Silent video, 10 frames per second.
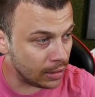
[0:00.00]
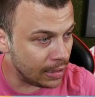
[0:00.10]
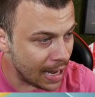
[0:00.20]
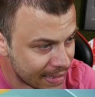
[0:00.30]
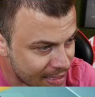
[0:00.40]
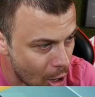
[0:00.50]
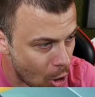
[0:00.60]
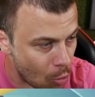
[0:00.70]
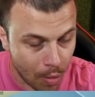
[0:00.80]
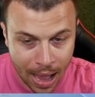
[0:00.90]
let's
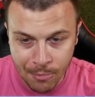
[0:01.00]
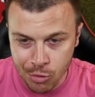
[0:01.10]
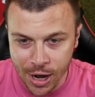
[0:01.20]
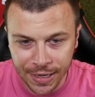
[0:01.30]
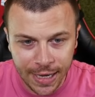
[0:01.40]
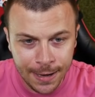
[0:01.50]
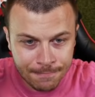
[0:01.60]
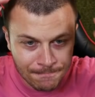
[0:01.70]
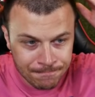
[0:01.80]
go! I'm ready!